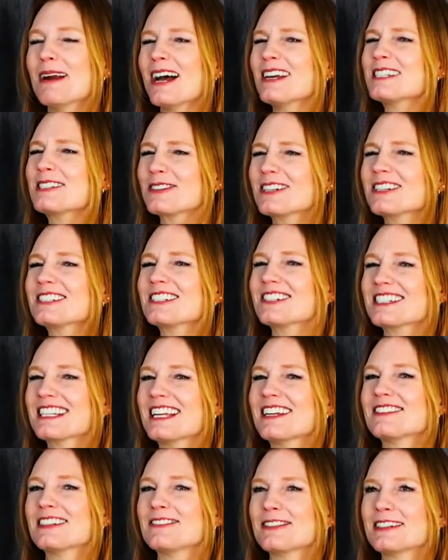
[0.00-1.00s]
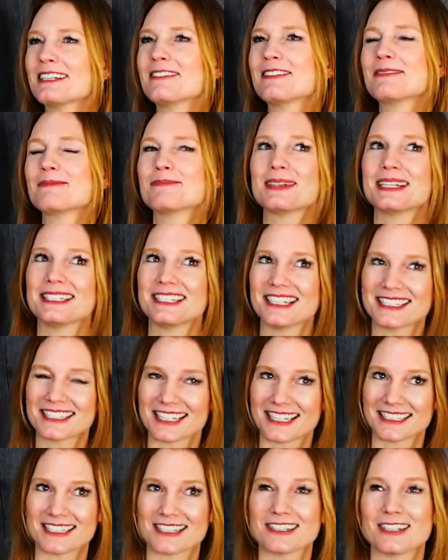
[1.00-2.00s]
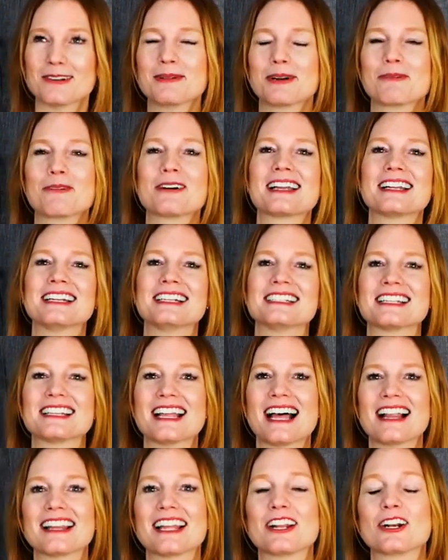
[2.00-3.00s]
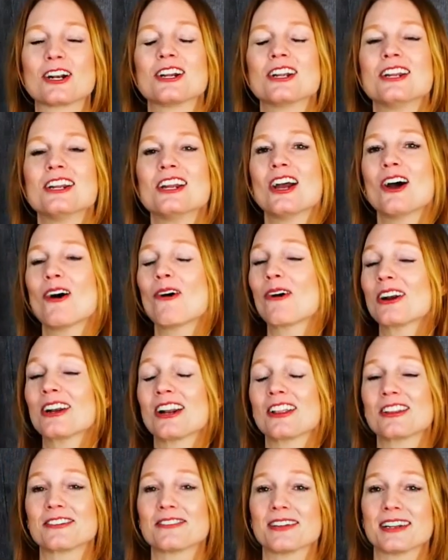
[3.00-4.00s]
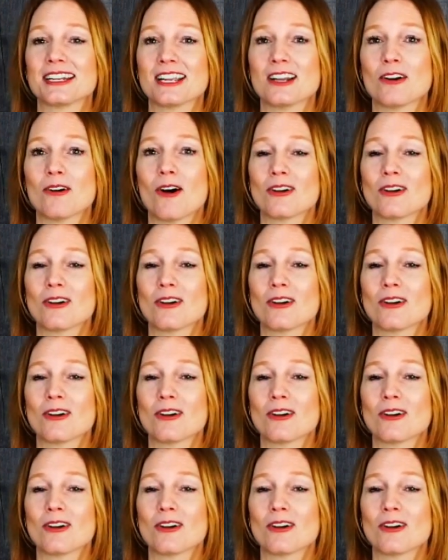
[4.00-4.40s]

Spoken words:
us realtors have different opinions on Zillow, but we'll get into that later or another video